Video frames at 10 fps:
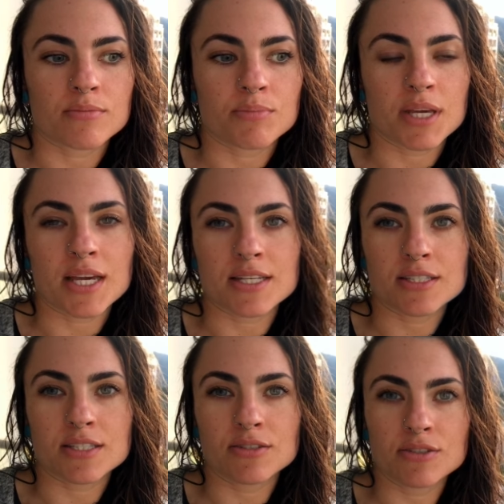
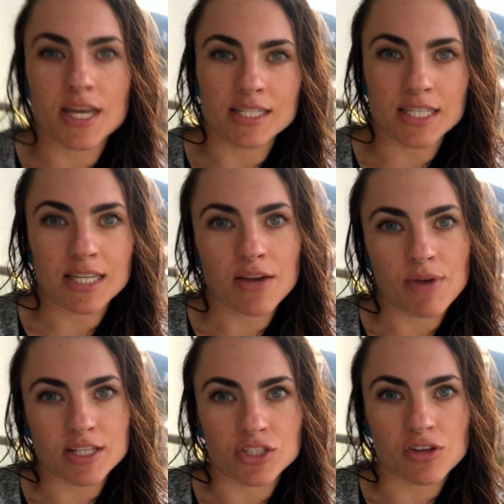because you tend to eat at
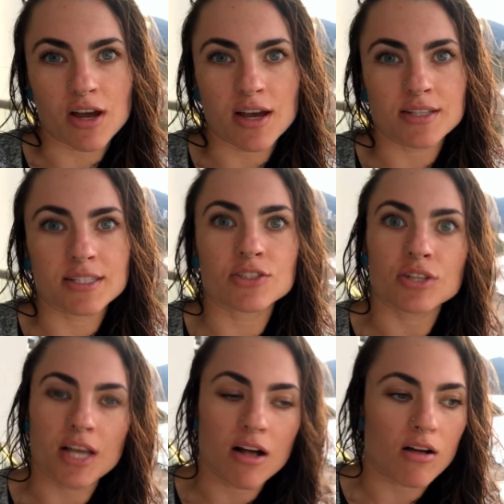restaurants,
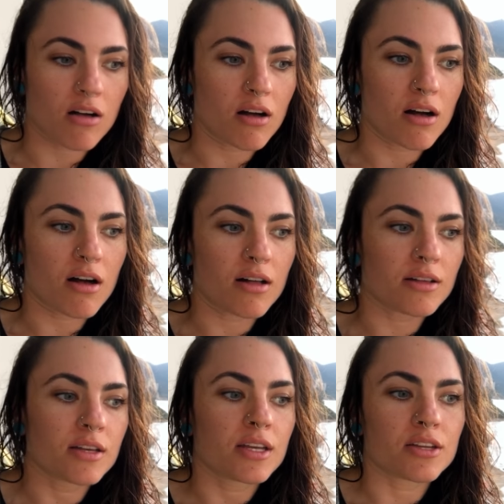drink alcohol,
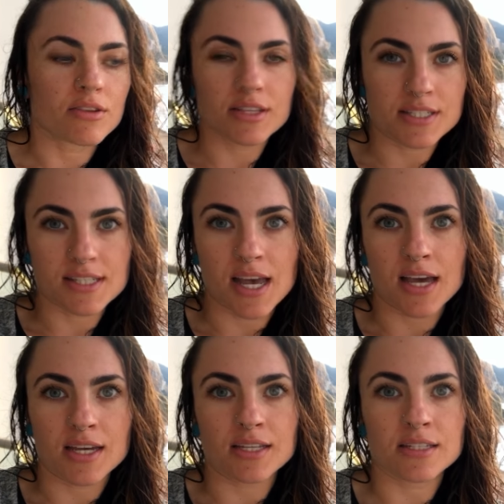you're in the
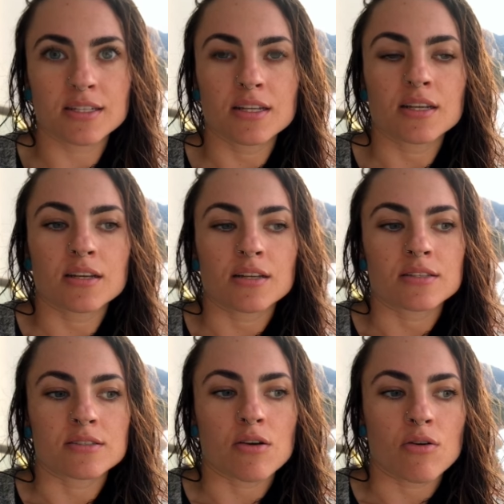sun.
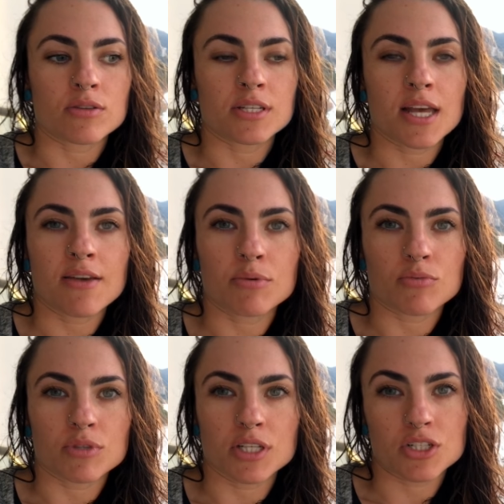So today I've
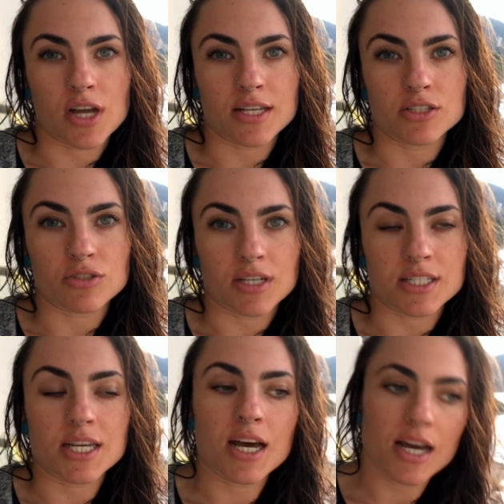been really trying to drink a
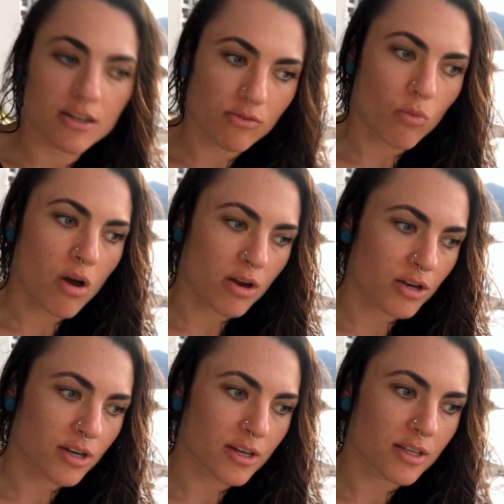ton of
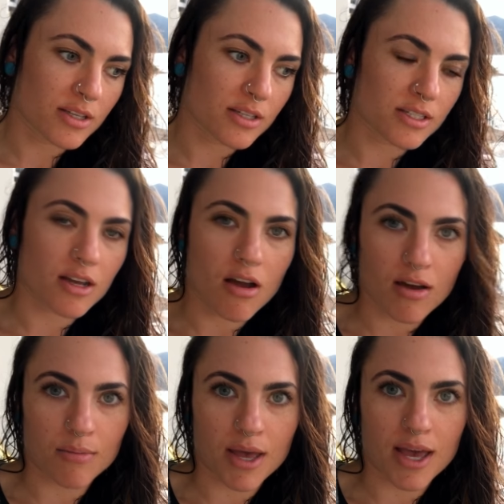water to
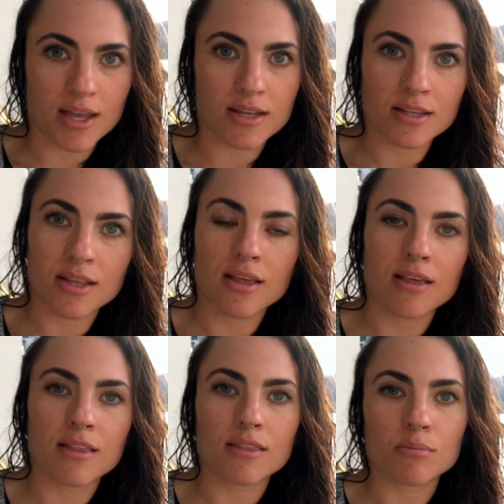combat
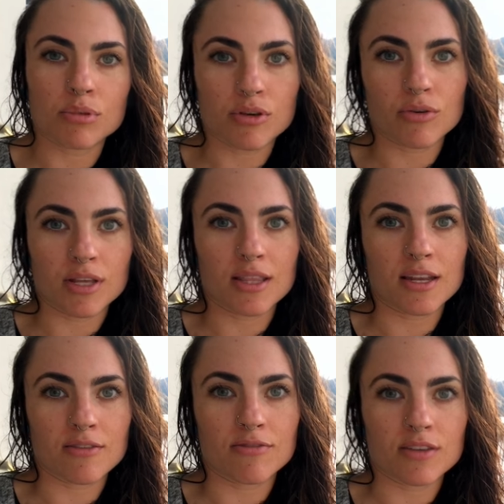the bloating
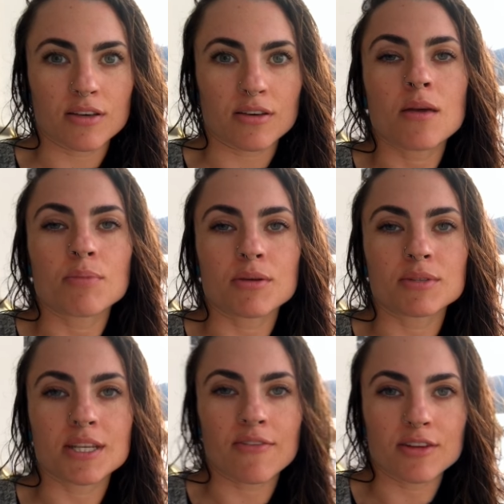that I feel, but it
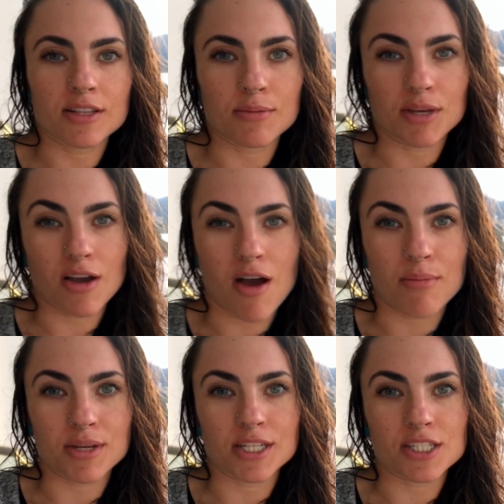will definitely be a
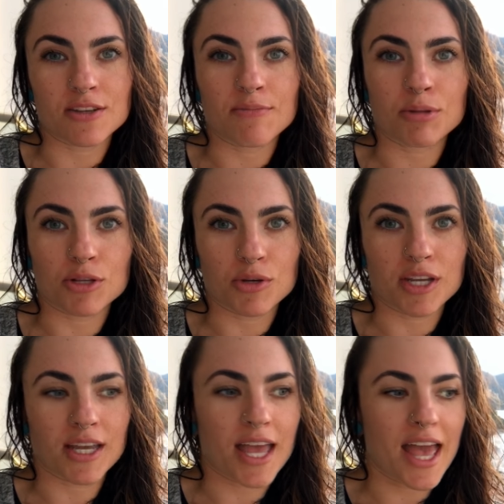combination of
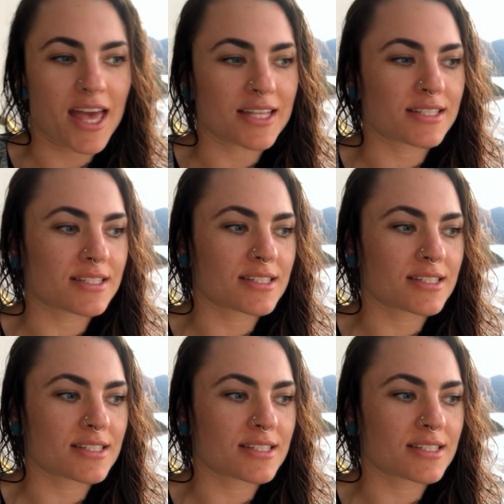bloating and